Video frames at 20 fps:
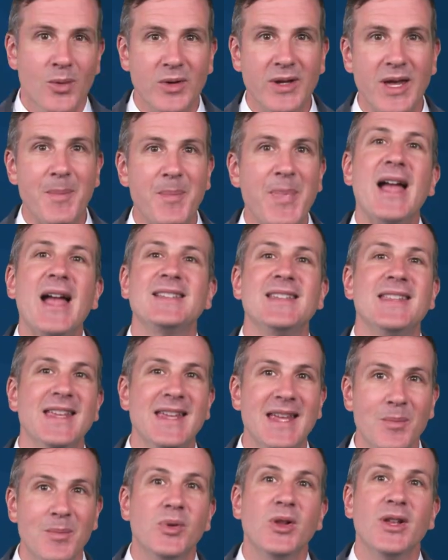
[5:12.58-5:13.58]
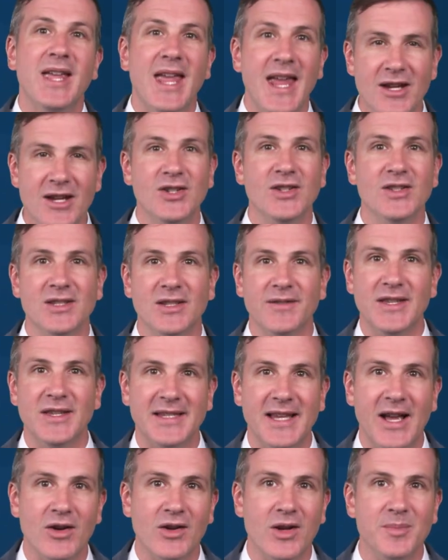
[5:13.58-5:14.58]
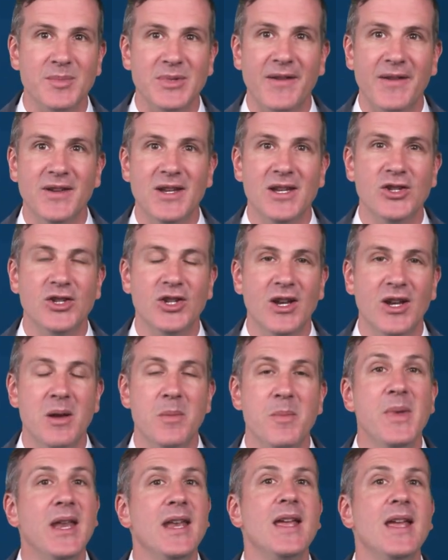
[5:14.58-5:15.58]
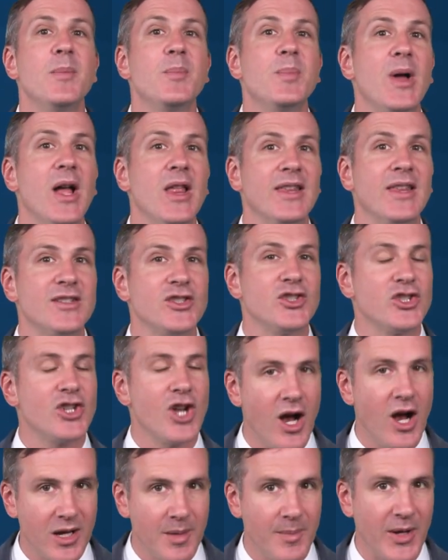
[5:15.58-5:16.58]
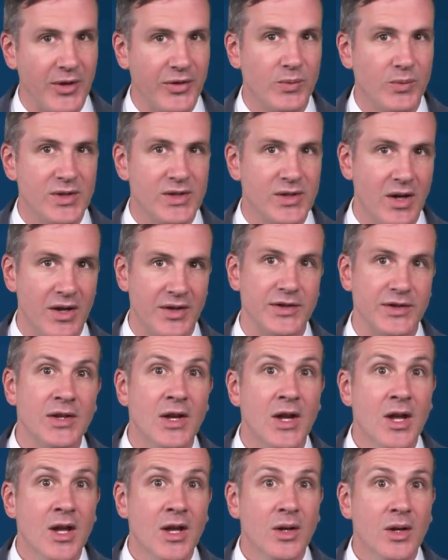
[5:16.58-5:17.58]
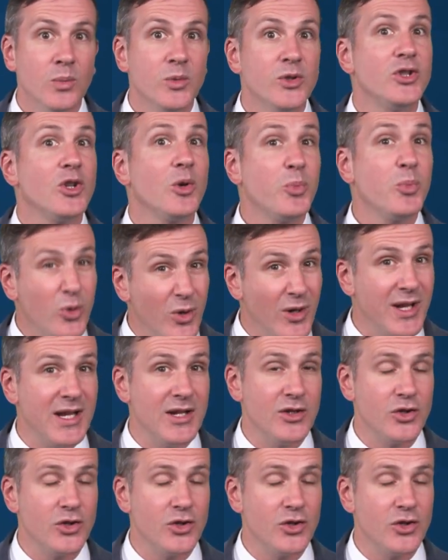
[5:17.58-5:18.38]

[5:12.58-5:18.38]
We'll get back to the implications of this outcome definition in a minute, but let's talk about the results, which are pretty